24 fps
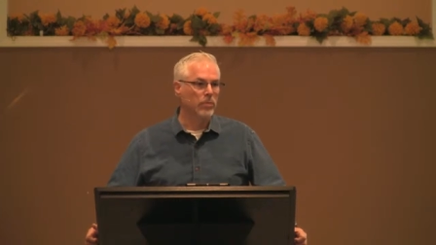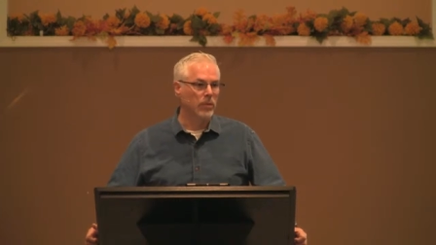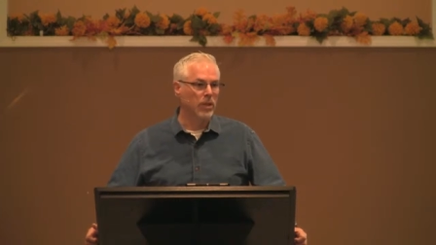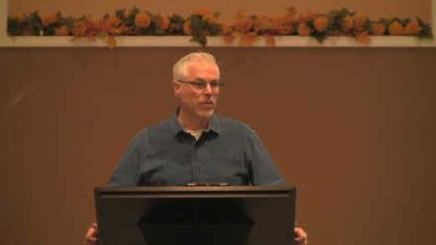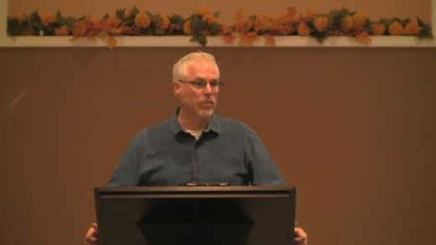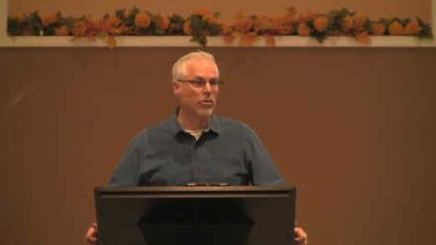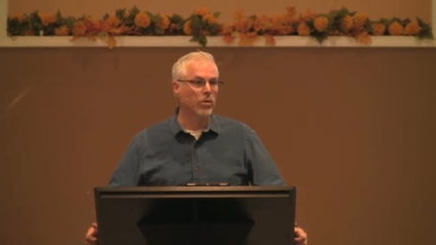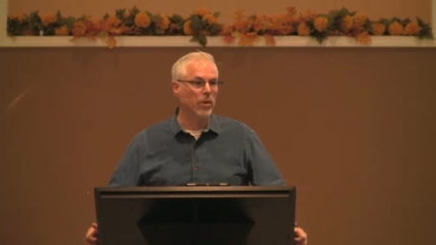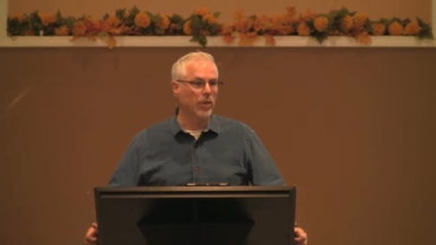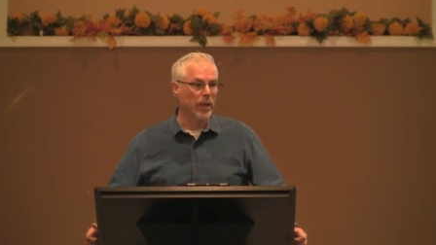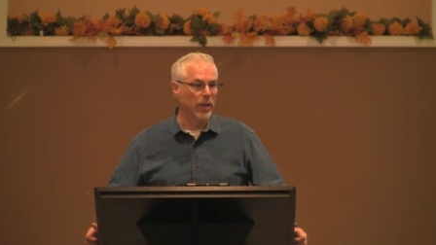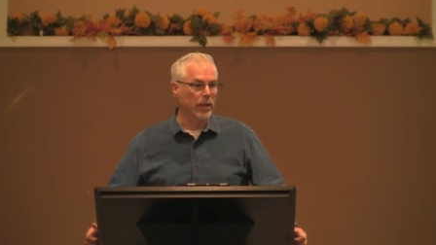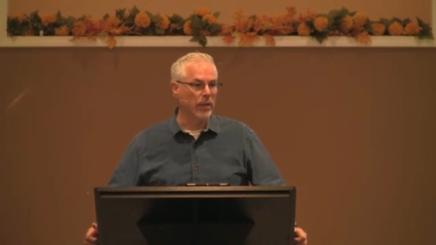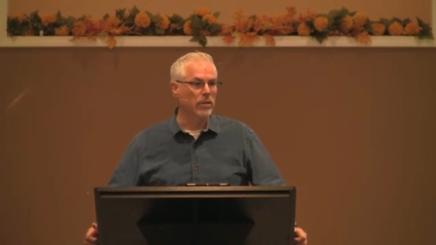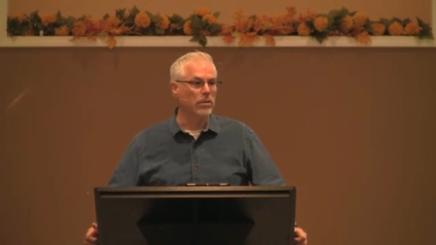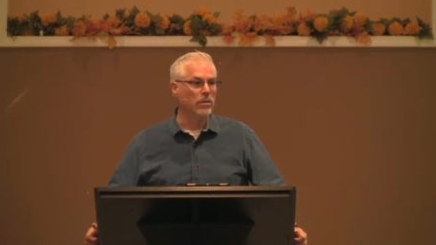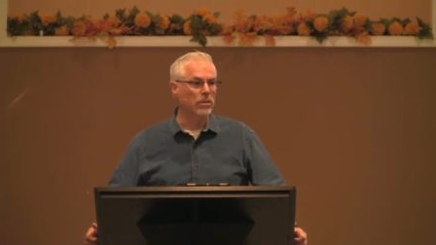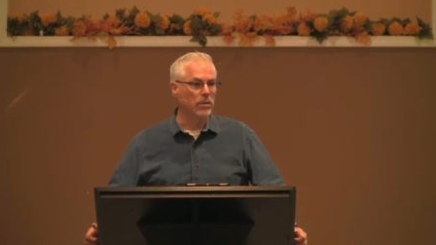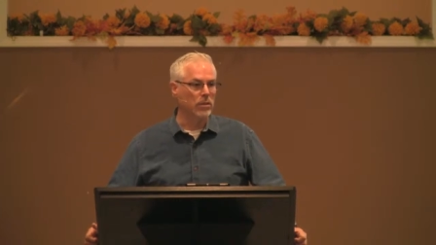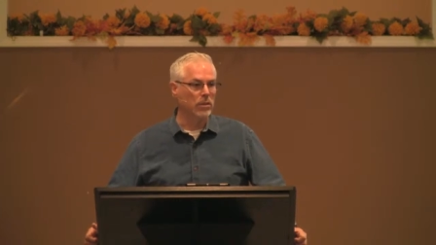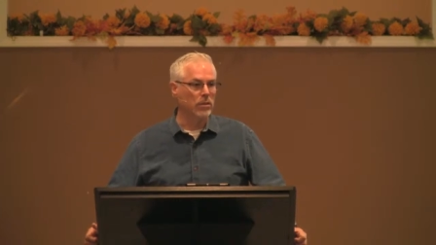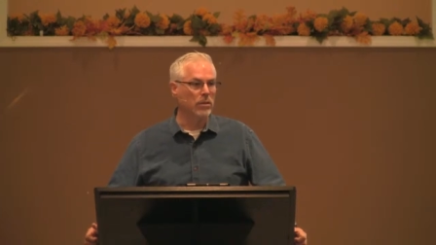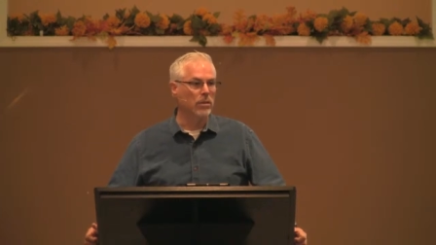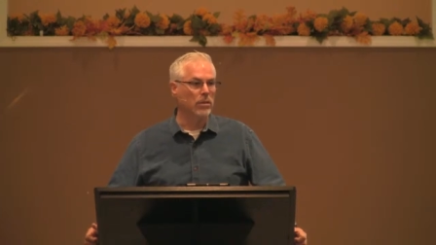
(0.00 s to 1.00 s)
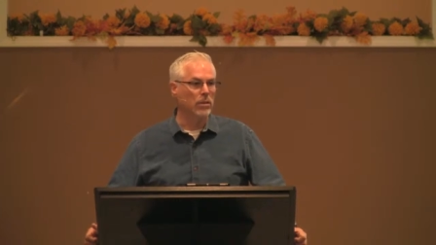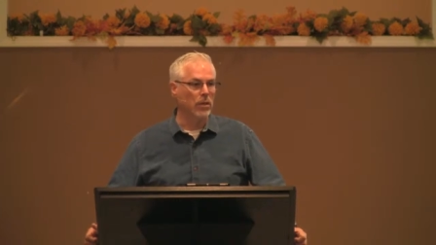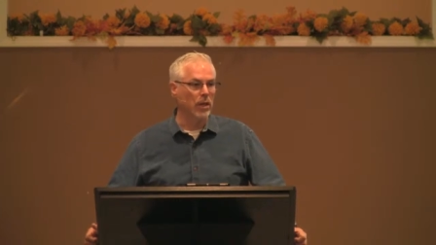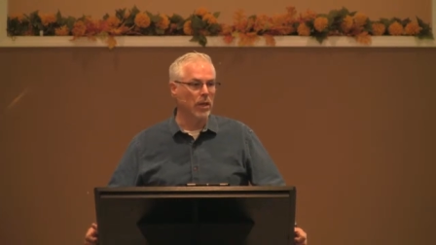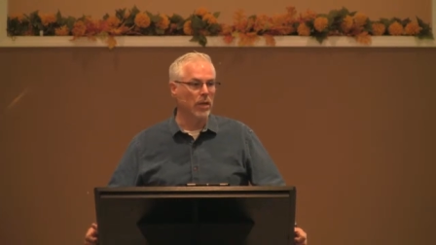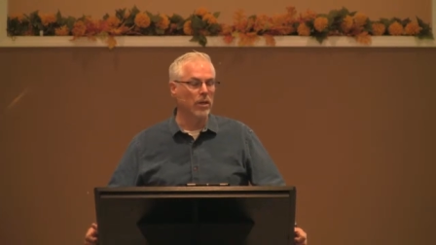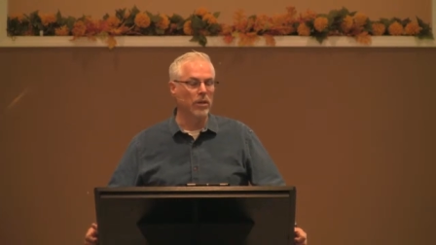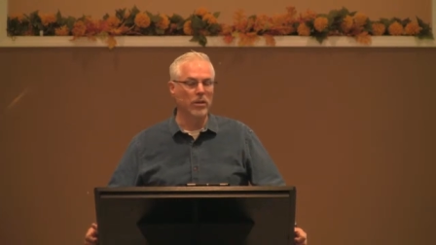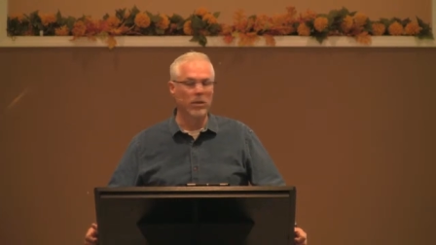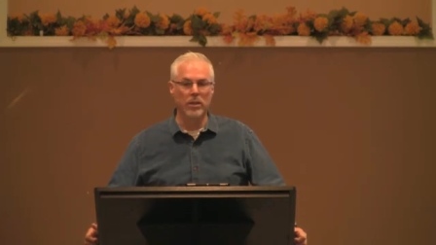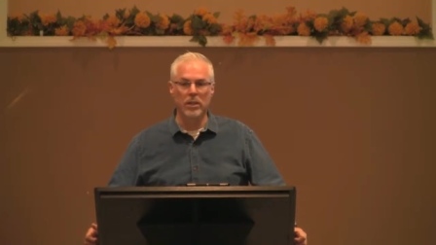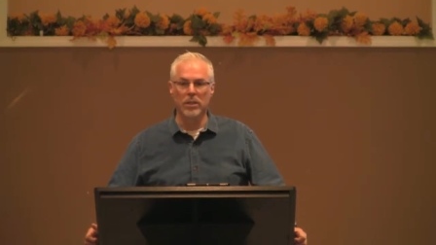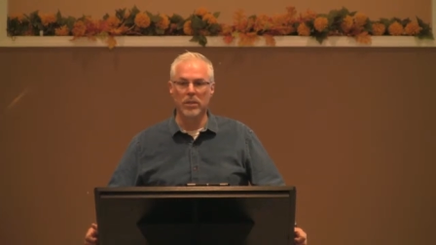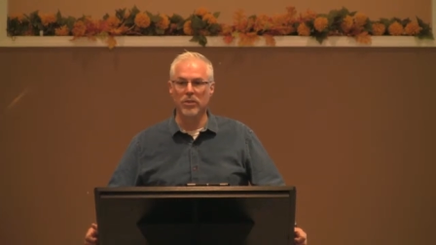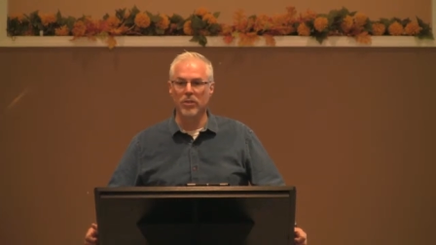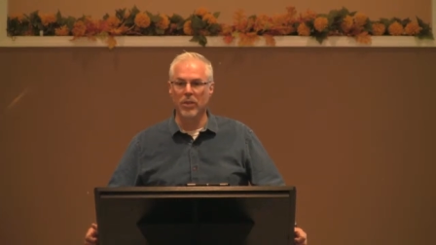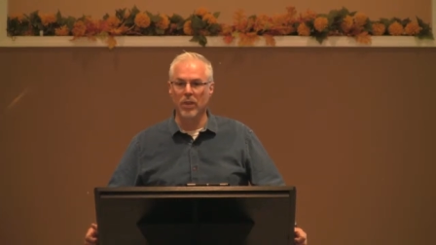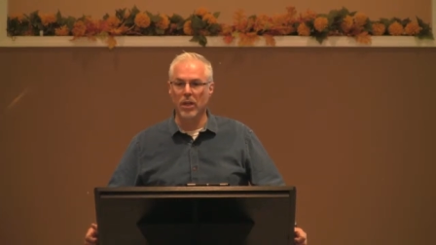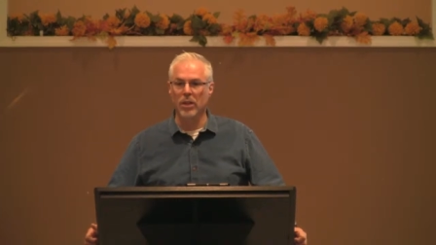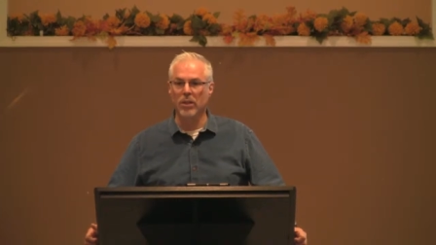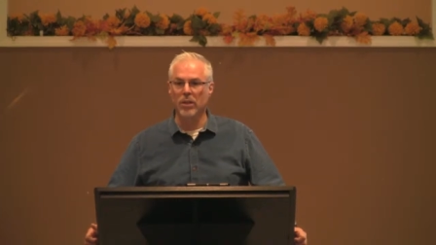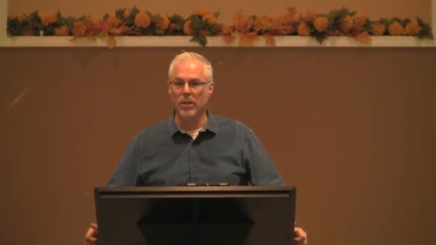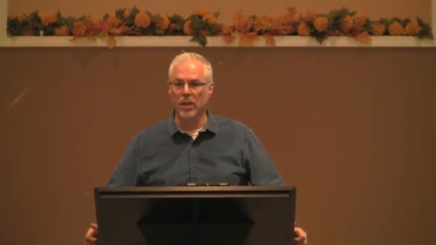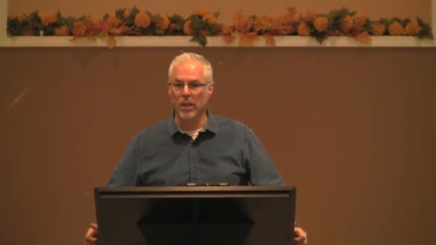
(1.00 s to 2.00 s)
That's right. I heard it
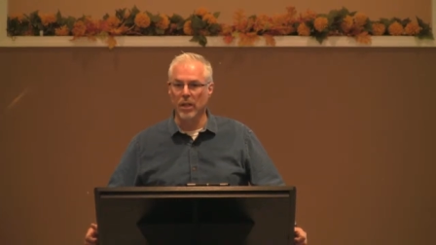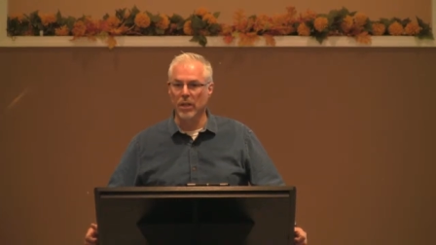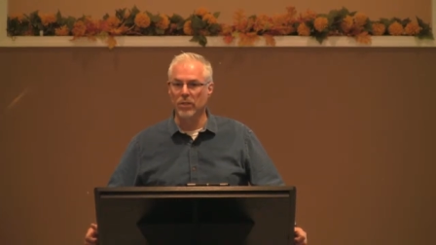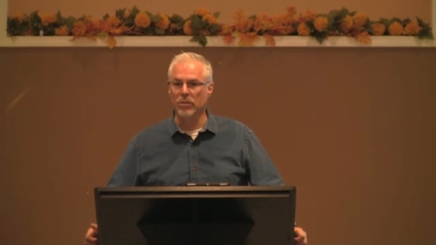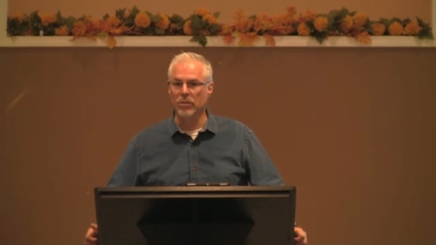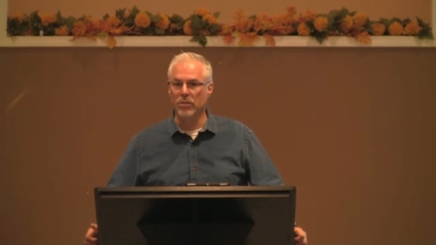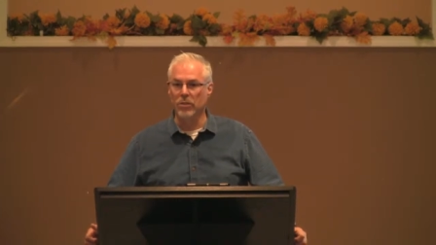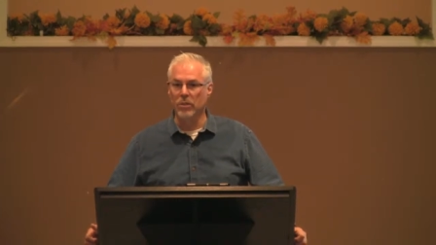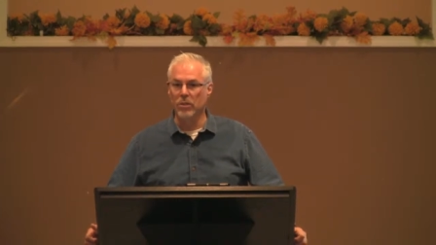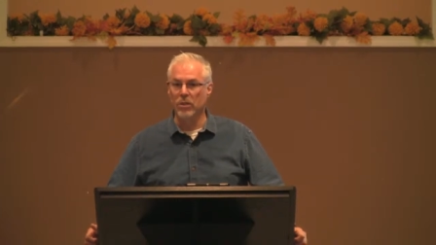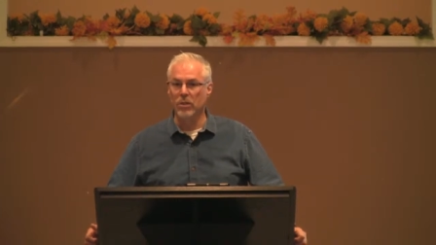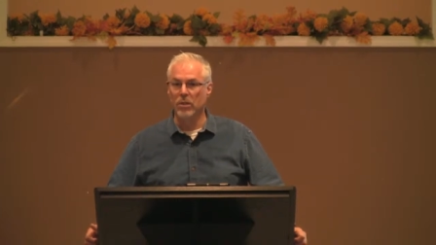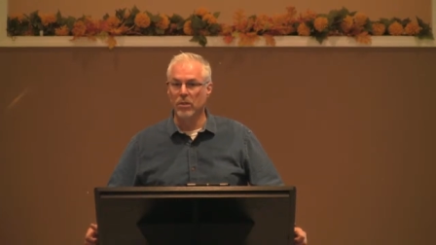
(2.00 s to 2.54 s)
inside of your heads.